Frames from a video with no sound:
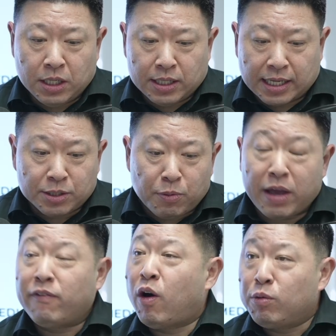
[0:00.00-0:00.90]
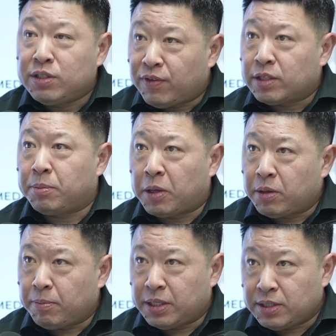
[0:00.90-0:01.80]
that's the way I've always felt about
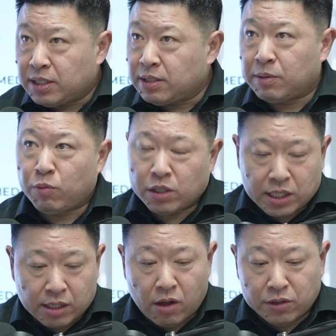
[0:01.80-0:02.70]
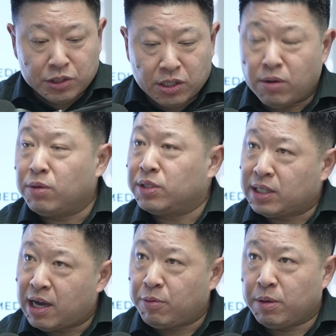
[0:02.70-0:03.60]
the business and where technology goes
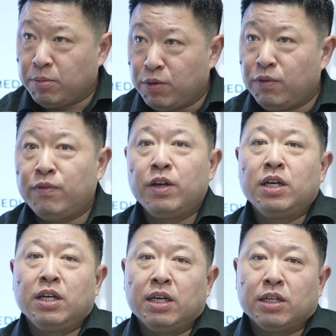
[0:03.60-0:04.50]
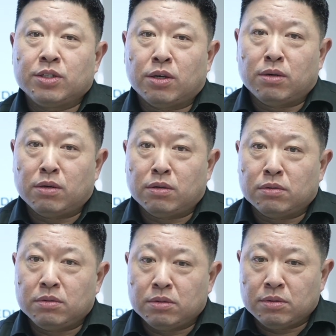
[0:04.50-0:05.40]
and how we move.
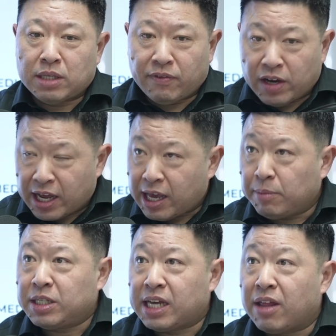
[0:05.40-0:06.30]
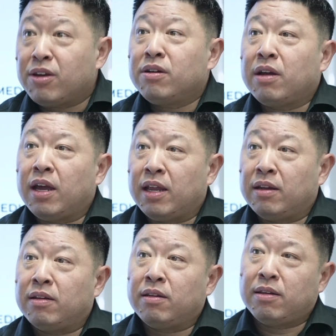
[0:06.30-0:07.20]
So Dave and I came together,
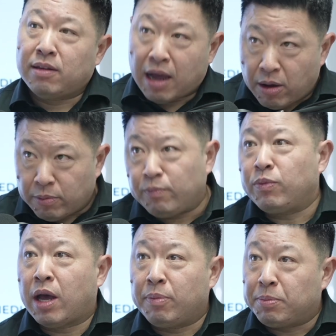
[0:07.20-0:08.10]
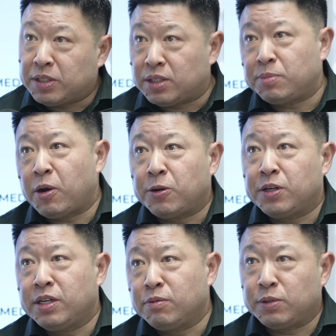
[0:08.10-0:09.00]
and now I'm the business partner
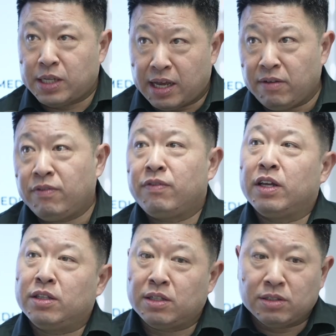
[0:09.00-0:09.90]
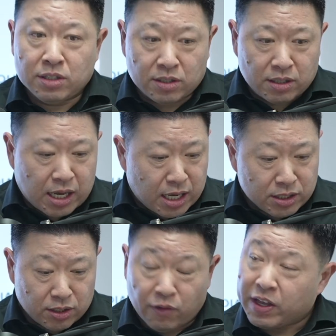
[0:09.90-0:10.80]
here with Dave in
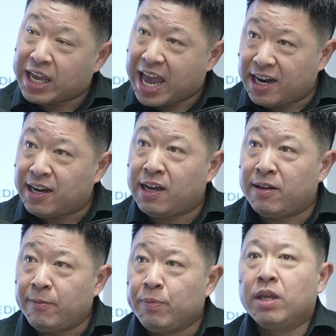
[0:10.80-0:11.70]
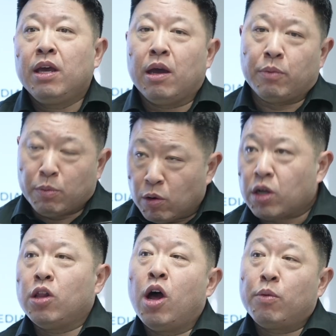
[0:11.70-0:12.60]
SenovvA Canada, and we work
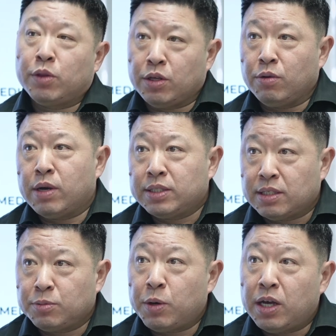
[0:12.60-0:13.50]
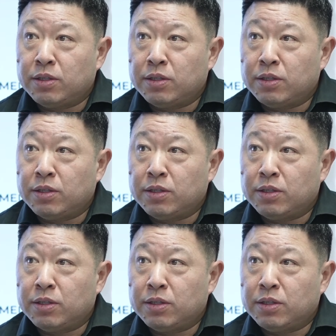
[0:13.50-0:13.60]
along with the U.S. as well.